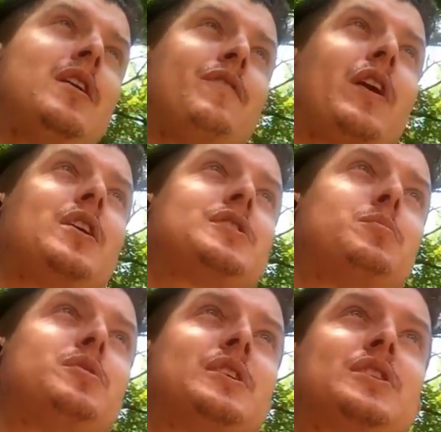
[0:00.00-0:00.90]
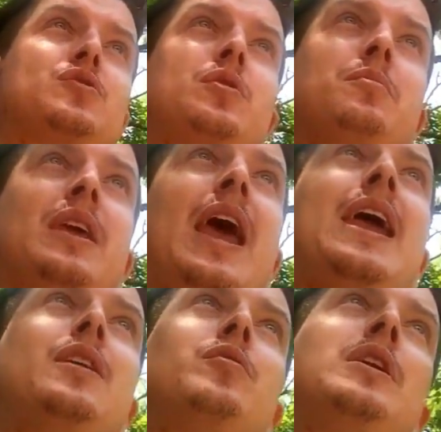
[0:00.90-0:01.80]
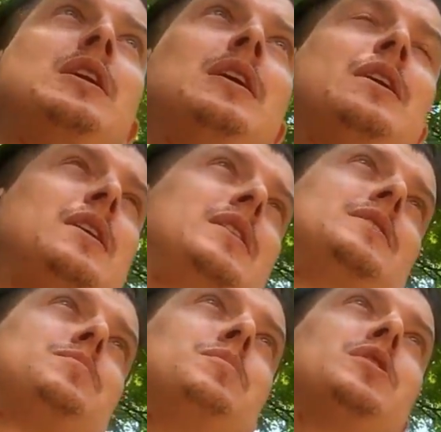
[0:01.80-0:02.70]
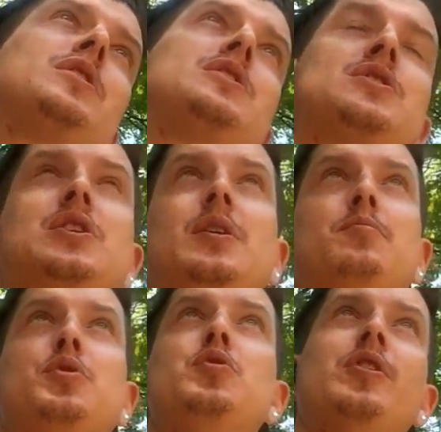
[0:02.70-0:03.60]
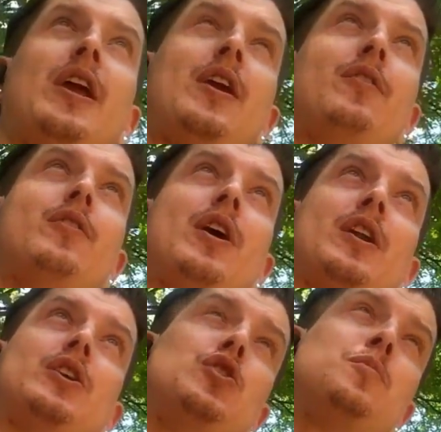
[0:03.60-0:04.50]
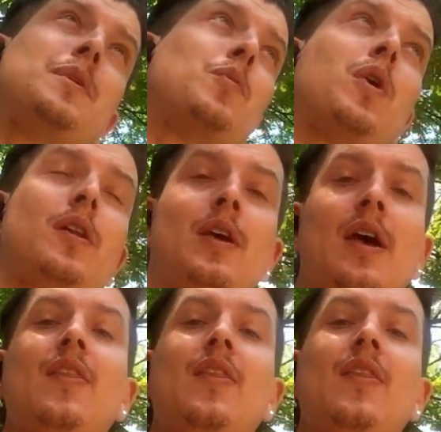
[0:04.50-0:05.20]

If a customer is extremely angry and it's merely just a computer error, not a human one,